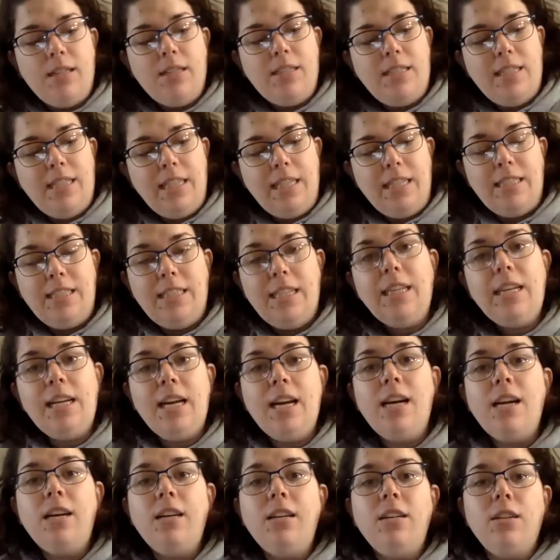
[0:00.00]

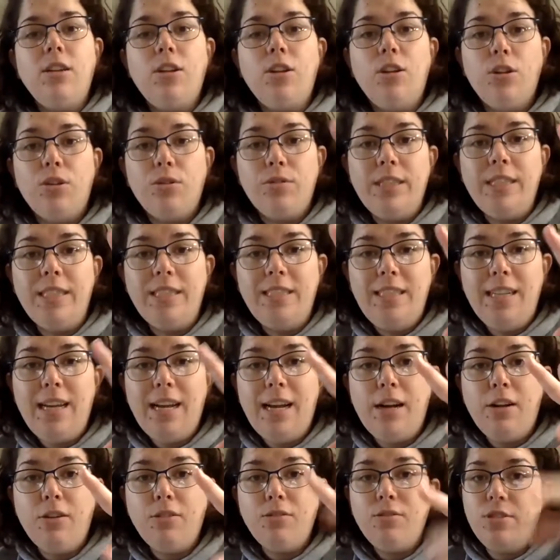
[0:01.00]
tika, three
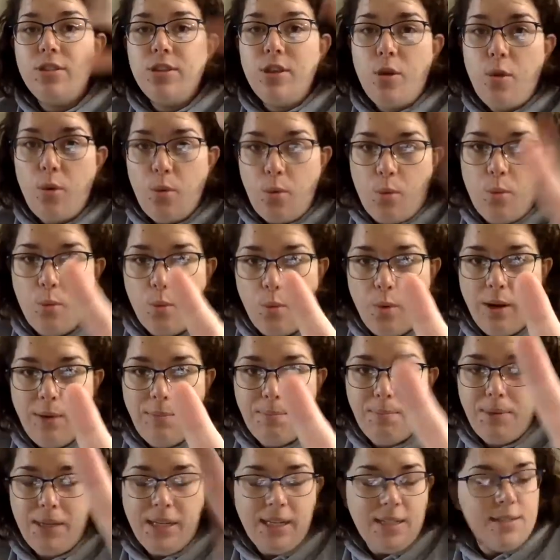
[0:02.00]
sounds,
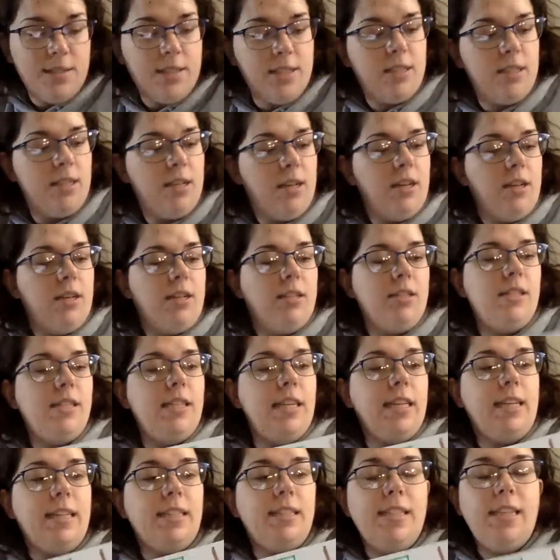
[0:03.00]
one beat.
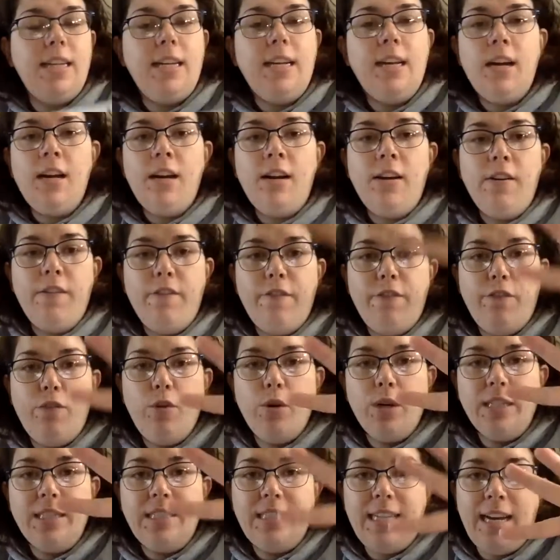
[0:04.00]
Tika tika,
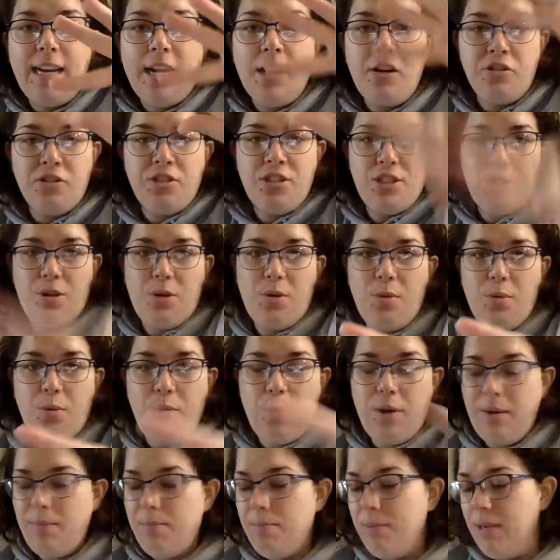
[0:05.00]
four sounds,
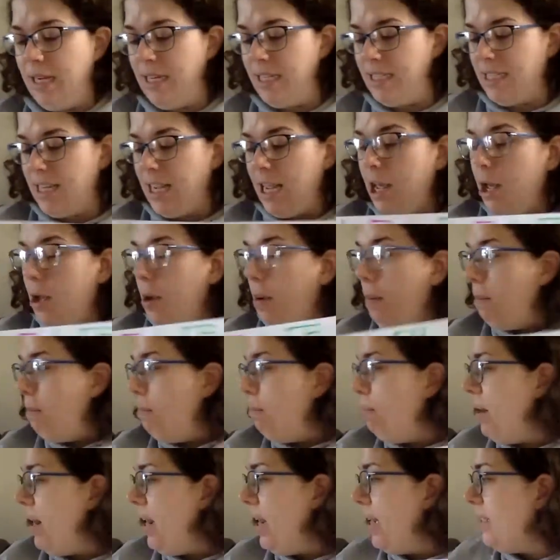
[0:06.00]
one beat.
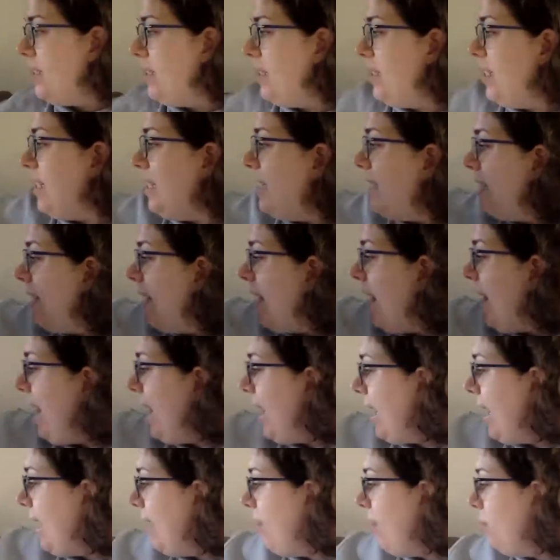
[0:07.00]
But
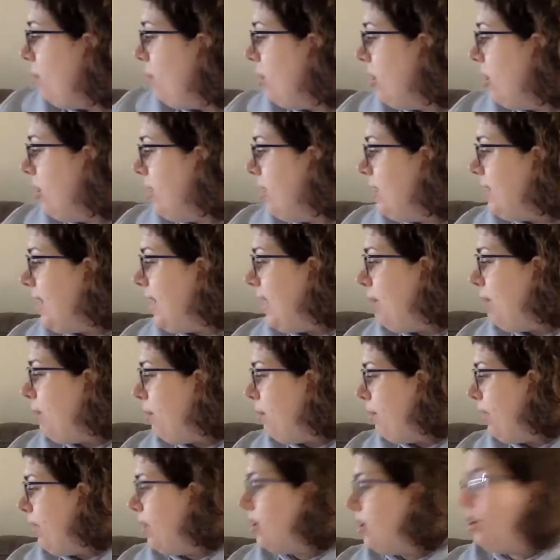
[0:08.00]
today we're going to take
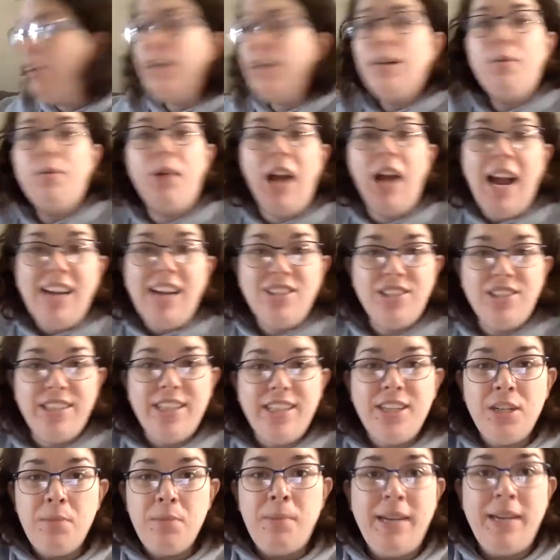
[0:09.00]
what we learned and we're actually
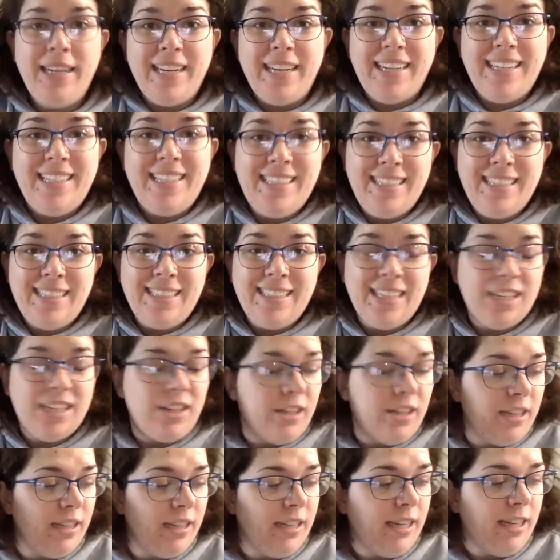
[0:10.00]
going to make it
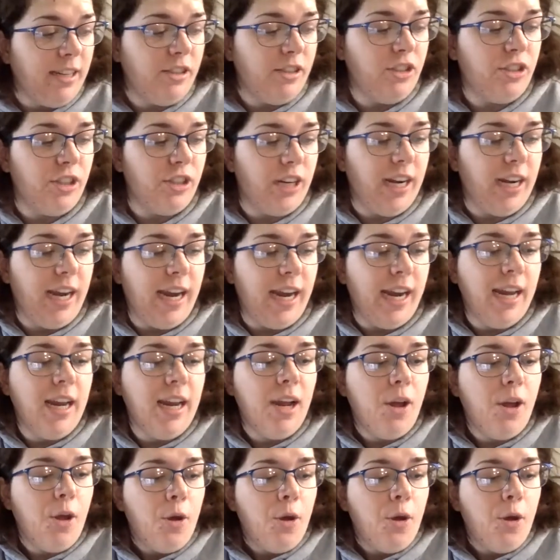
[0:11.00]
easier than yesterday.